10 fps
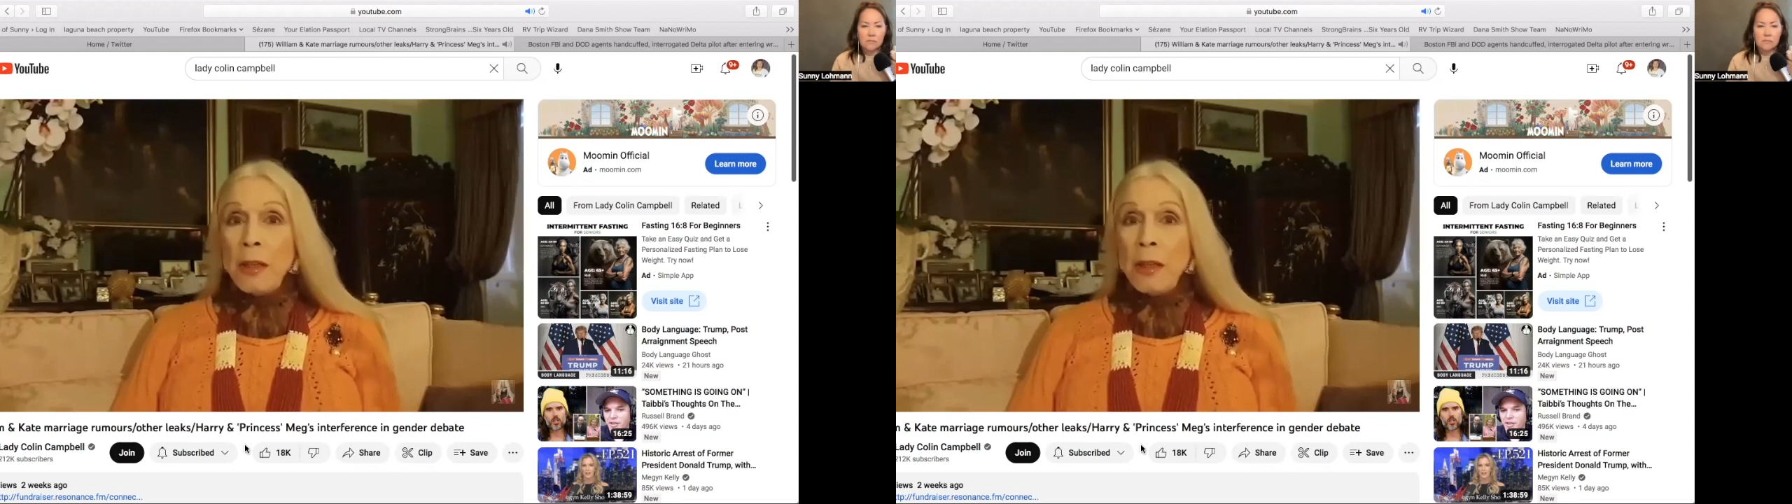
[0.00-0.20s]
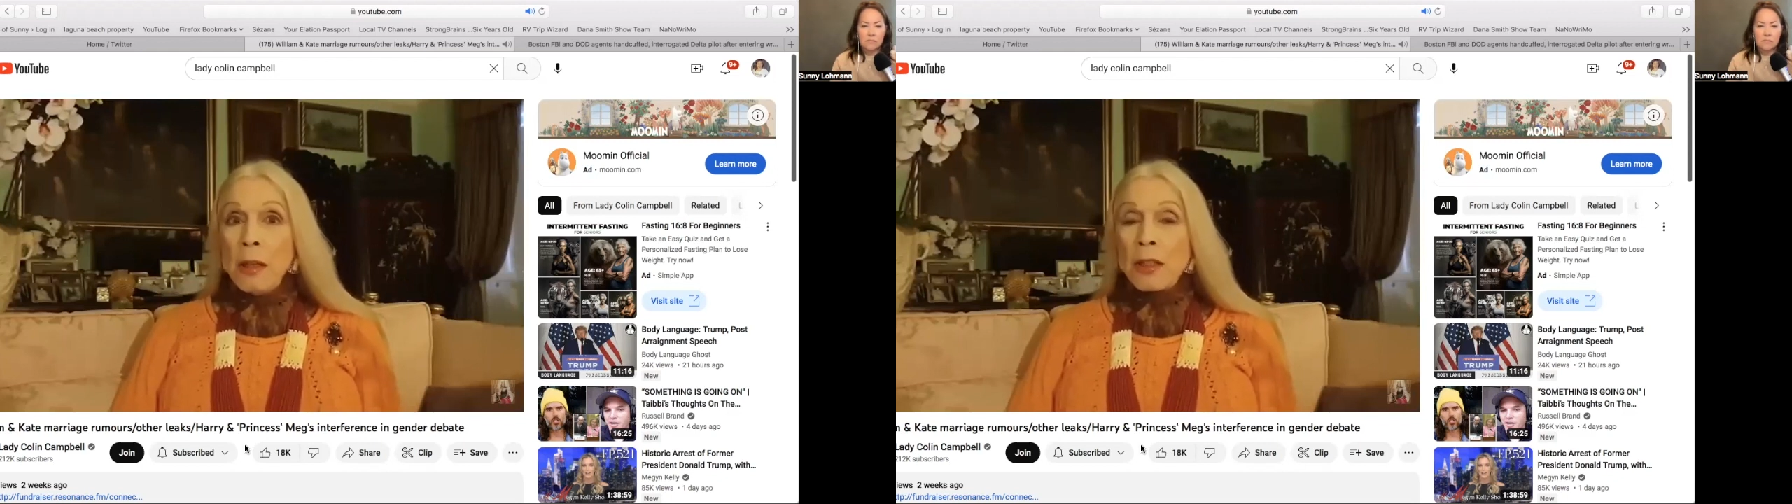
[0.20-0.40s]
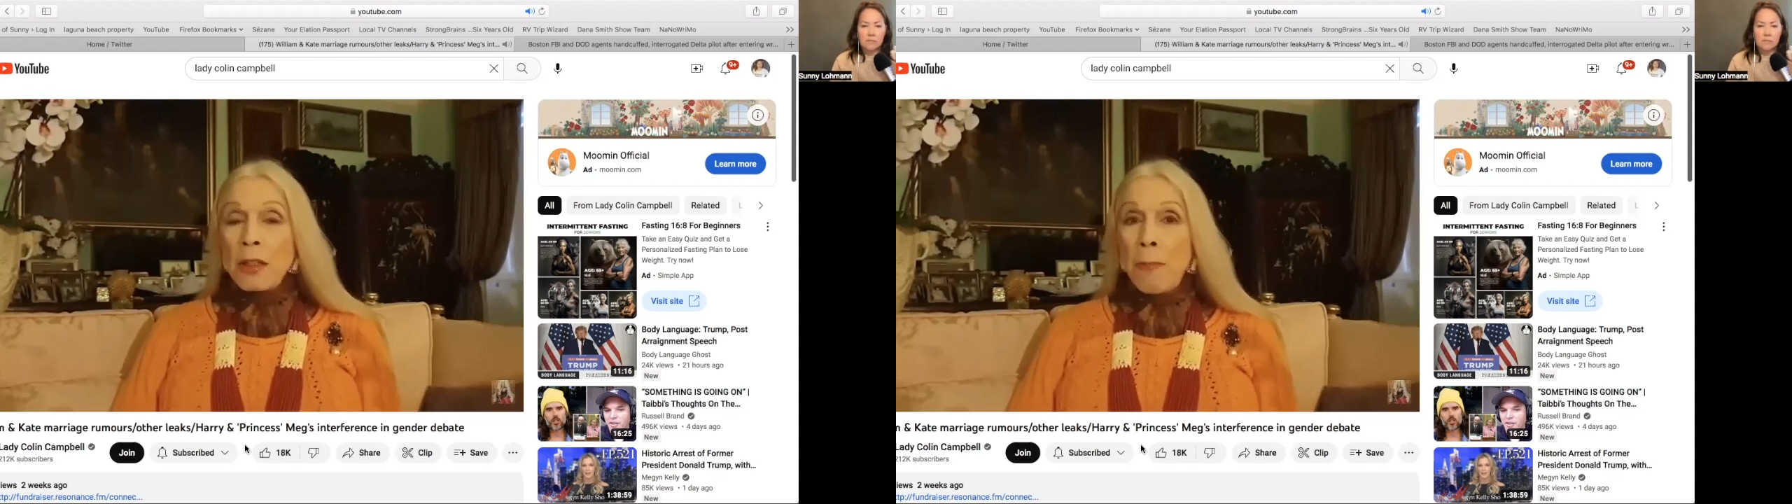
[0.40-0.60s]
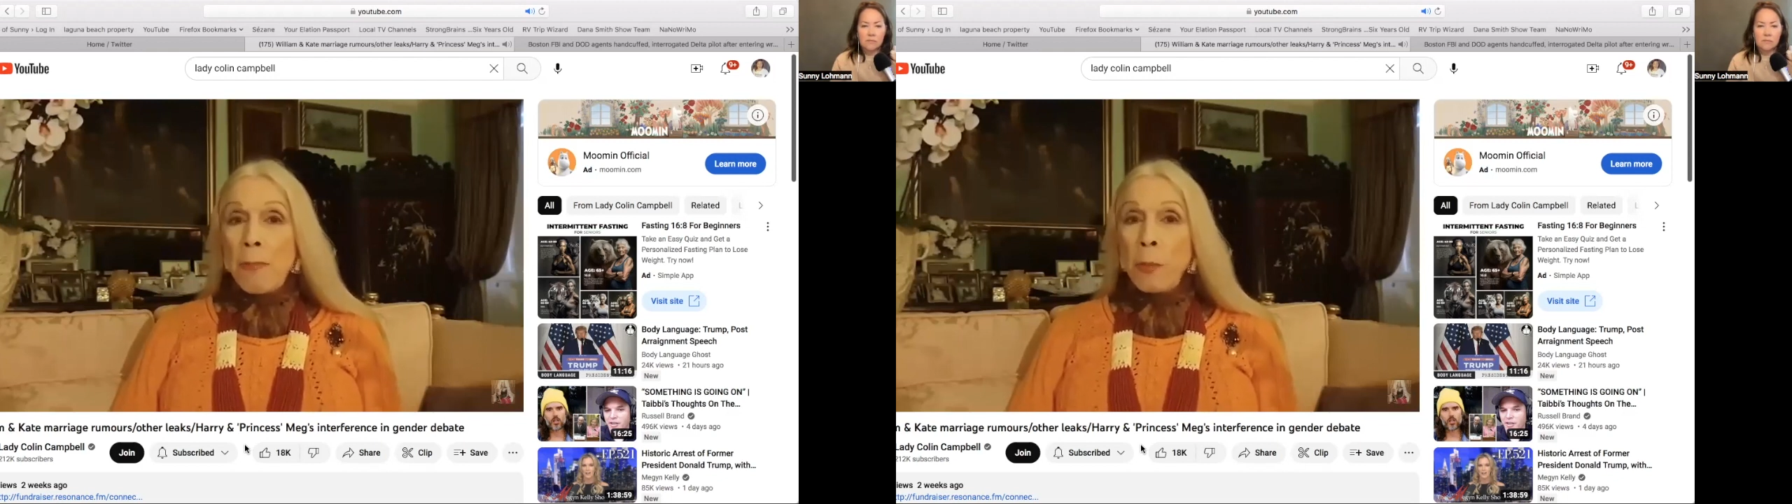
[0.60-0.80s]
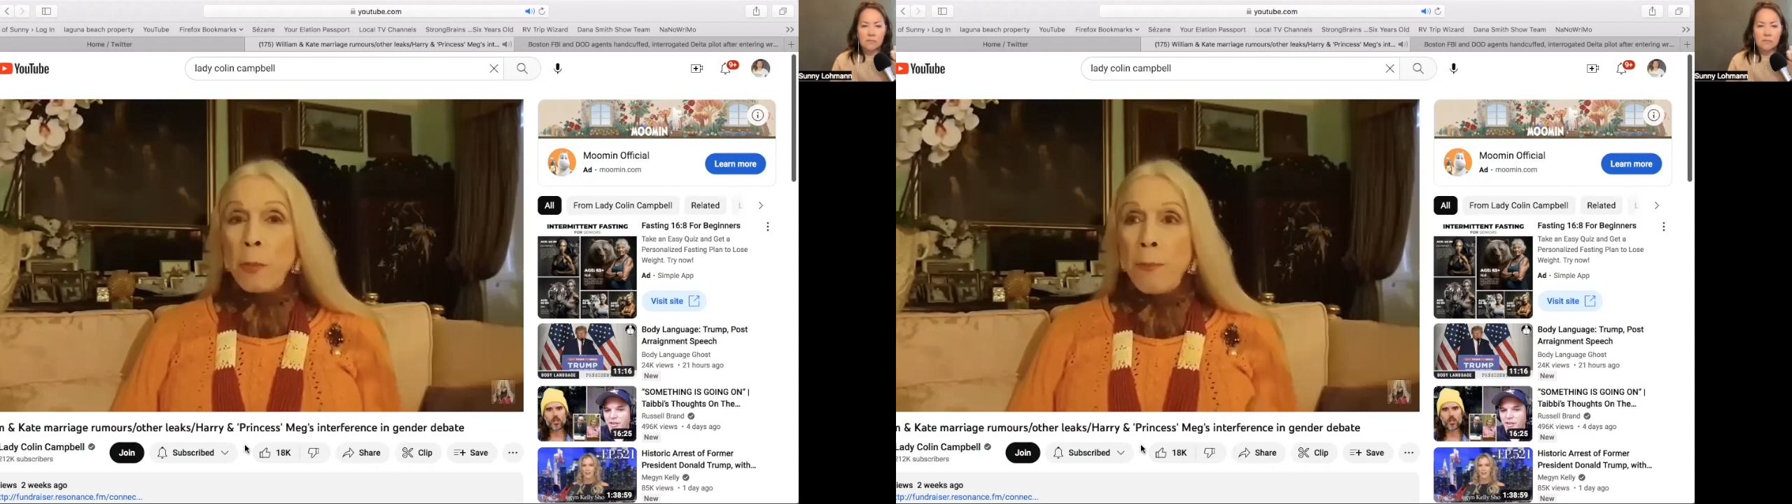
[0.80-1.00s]
somebody
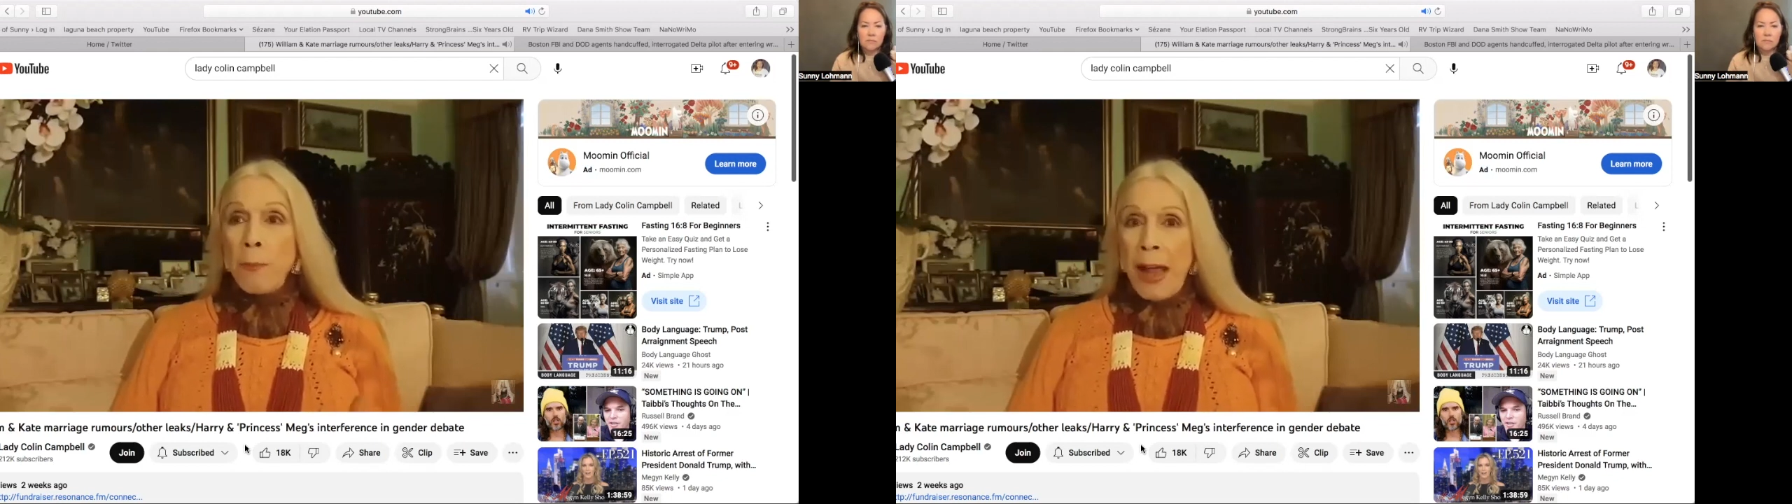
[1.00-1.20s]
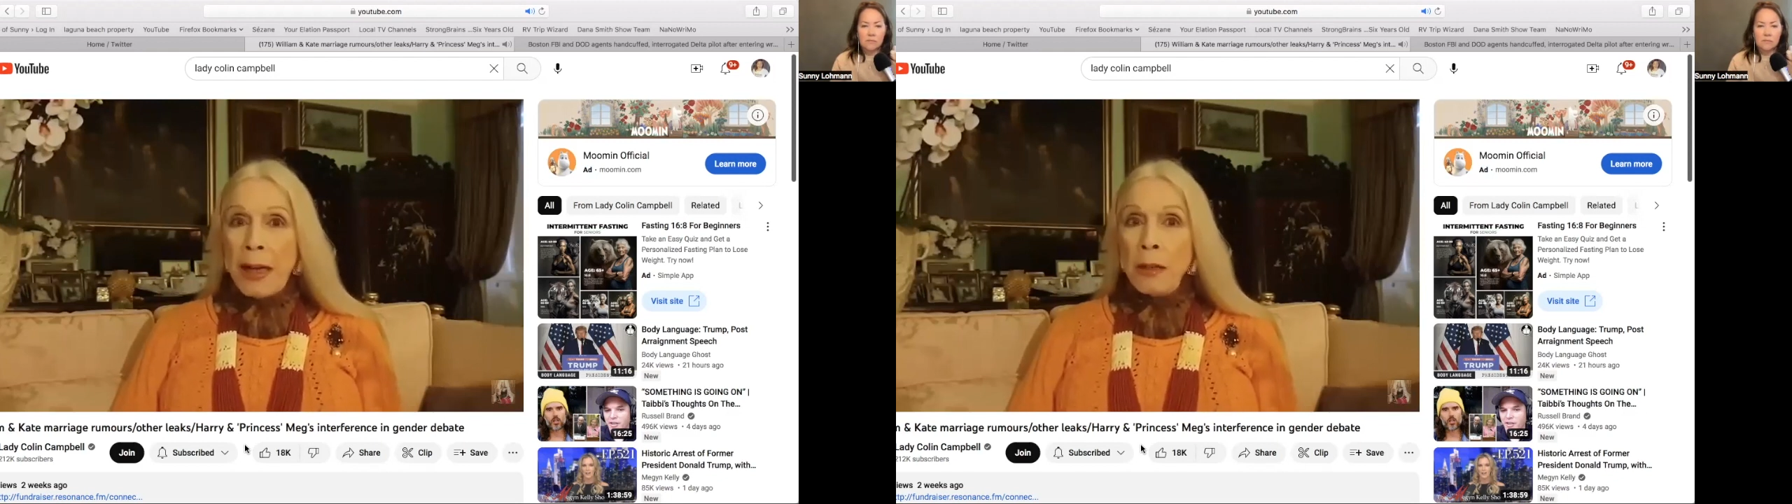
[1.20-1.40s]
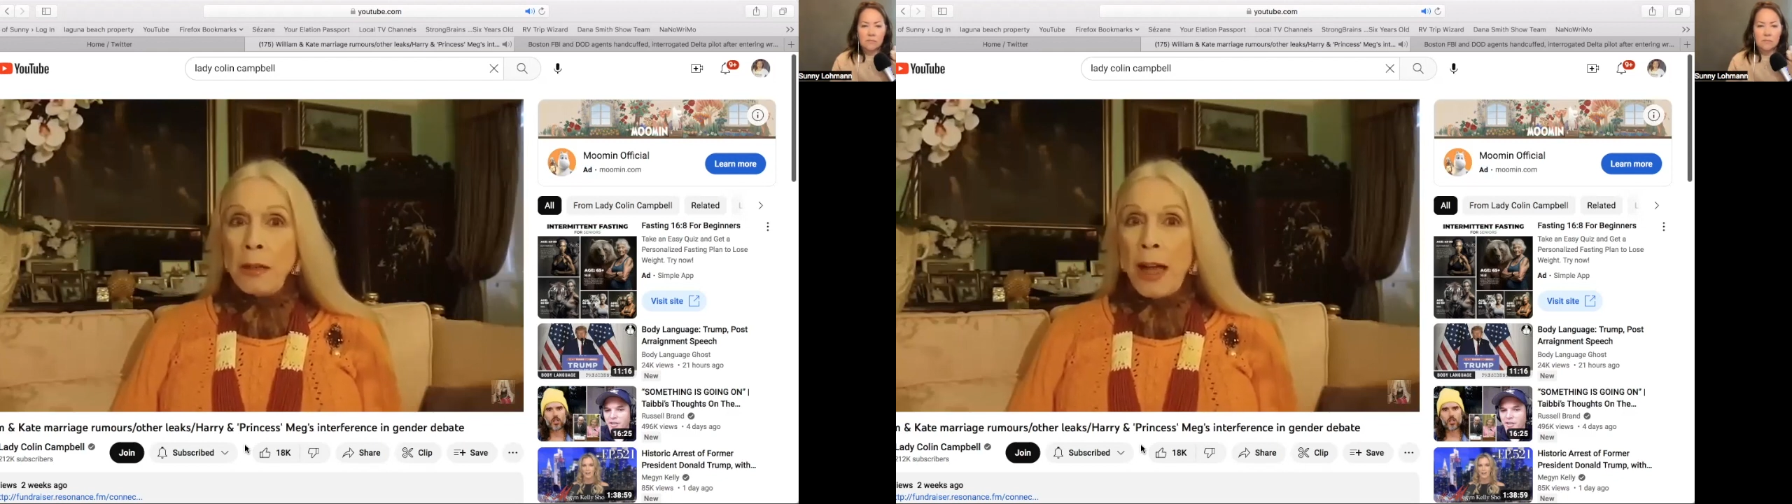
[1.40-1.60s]
with a beard